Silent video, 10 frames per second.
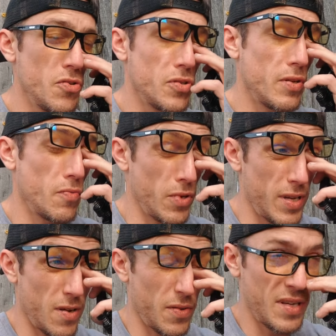usually
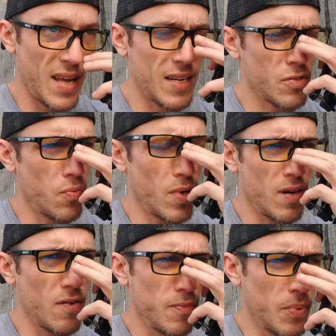really only like
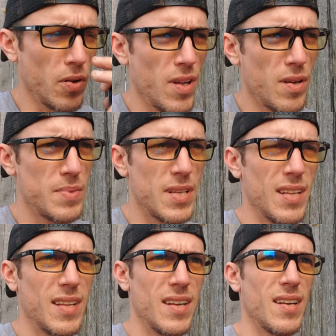12 pull-ups
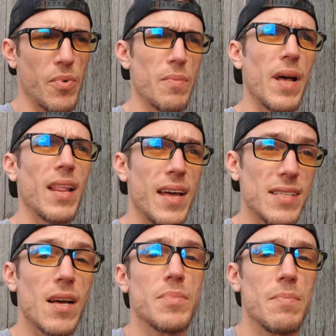and then I'll bring my
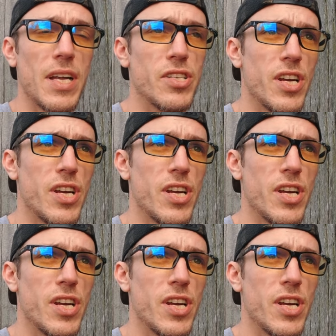legs up to my